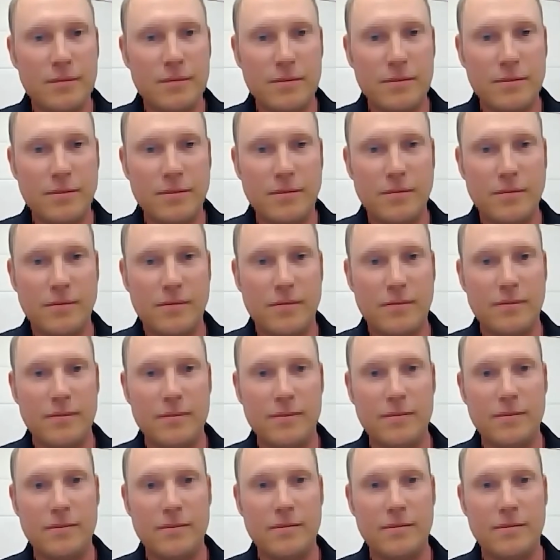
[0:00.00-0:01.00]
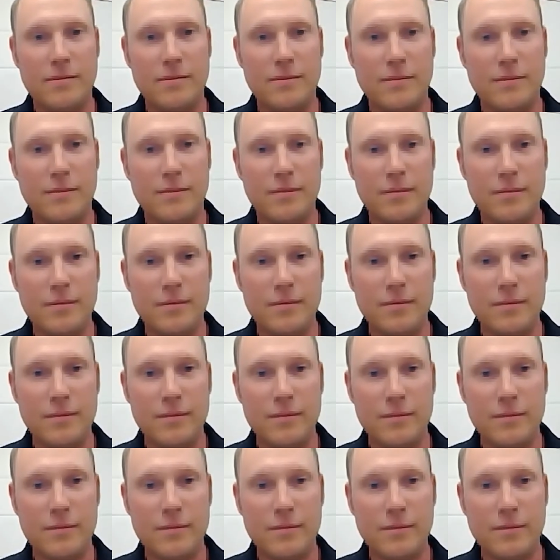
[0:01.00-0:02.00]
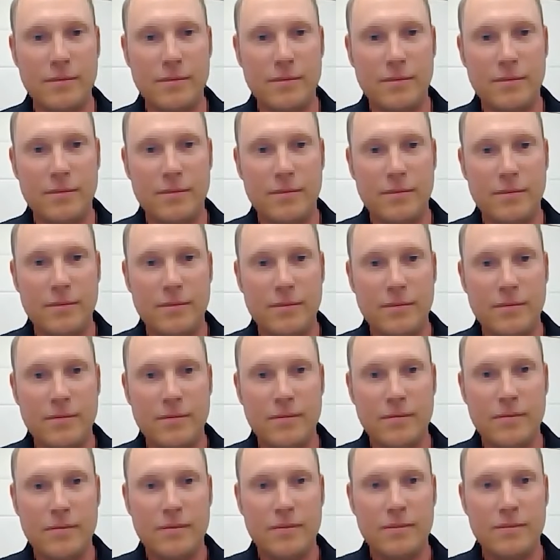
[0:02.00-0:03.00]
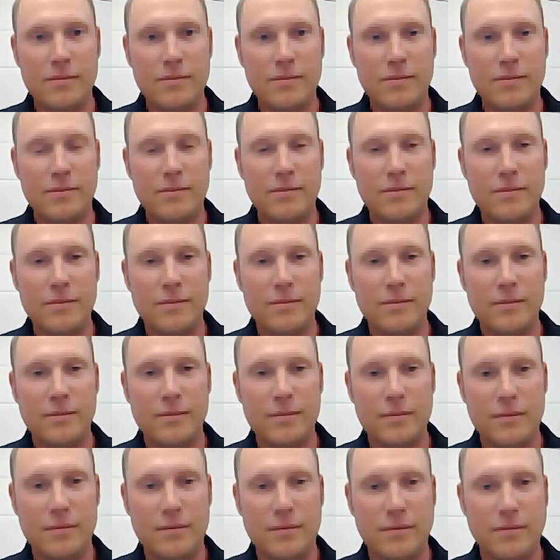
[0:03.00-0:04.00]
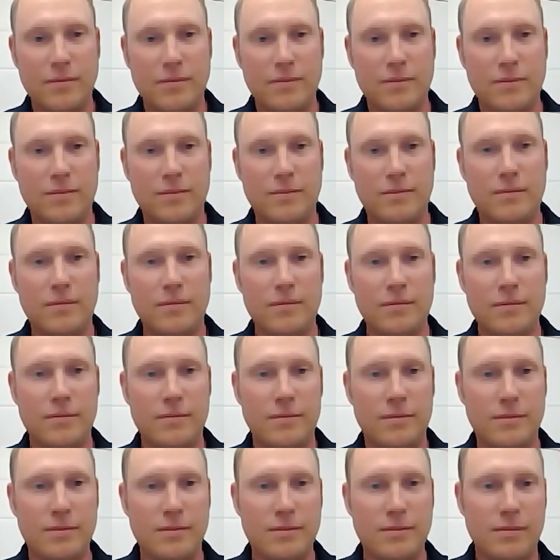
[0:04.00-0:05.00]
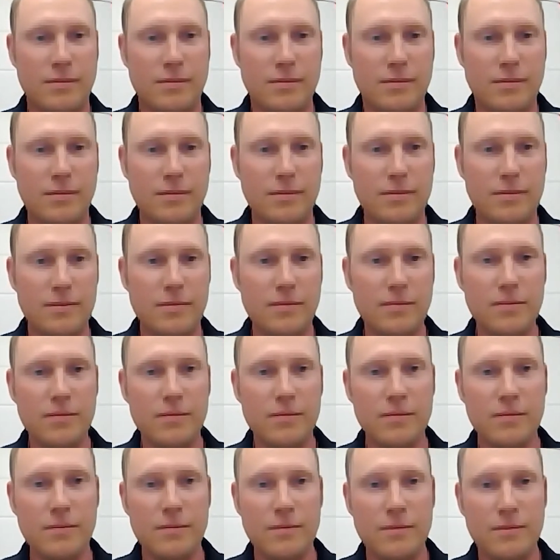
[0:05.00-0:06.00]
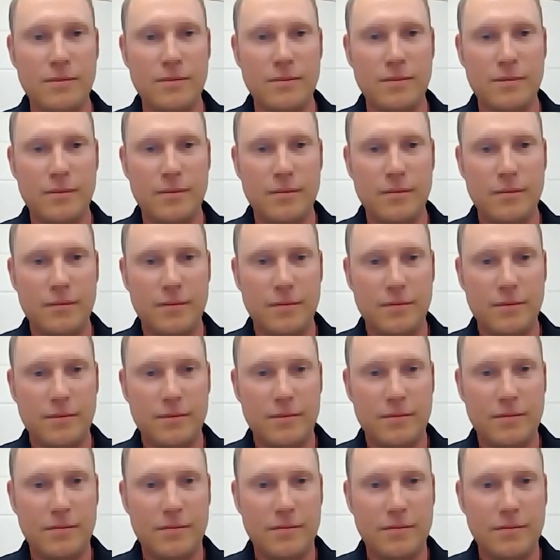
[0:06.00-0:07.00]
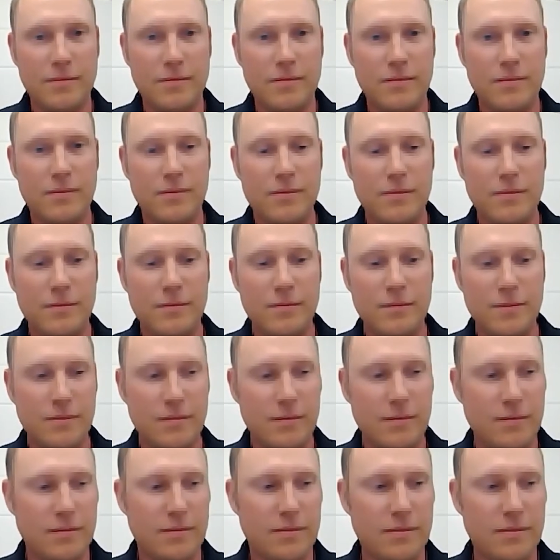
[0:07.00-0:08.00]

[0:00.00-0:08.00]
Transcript: The person shown says nothing.